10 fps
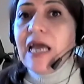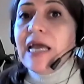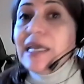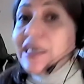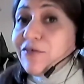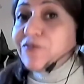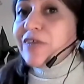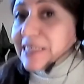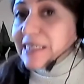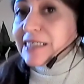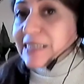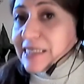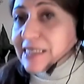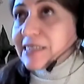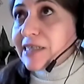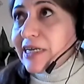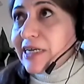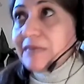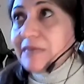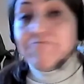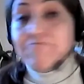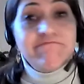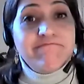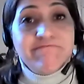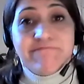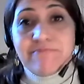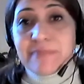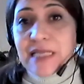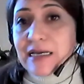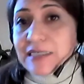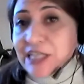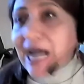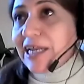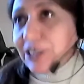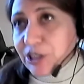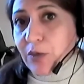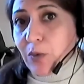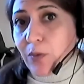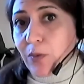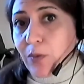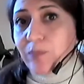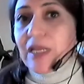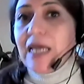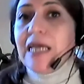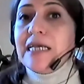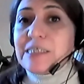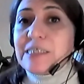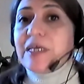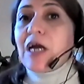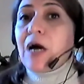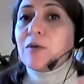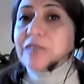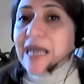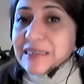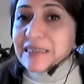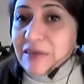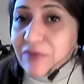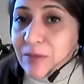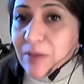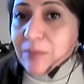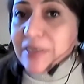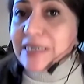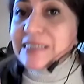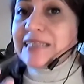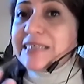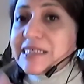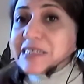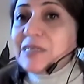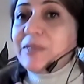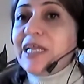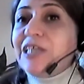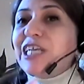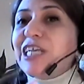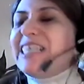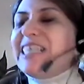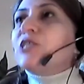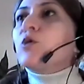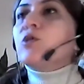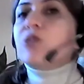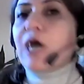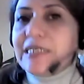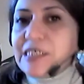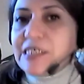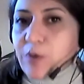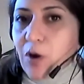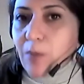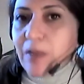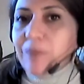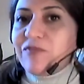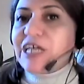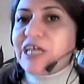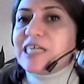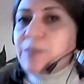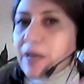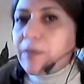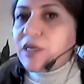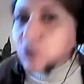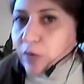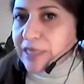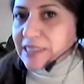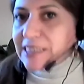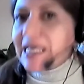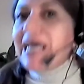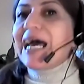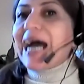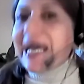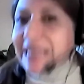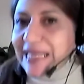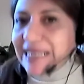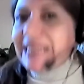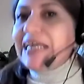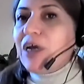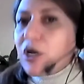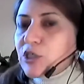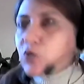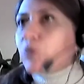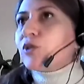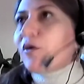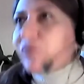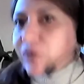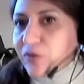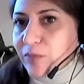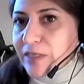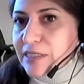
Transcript: If it is necessary, challenge the norm. Speak out and remember that discrimination is society's problem, which has perpetuated an illegal sort of treatment.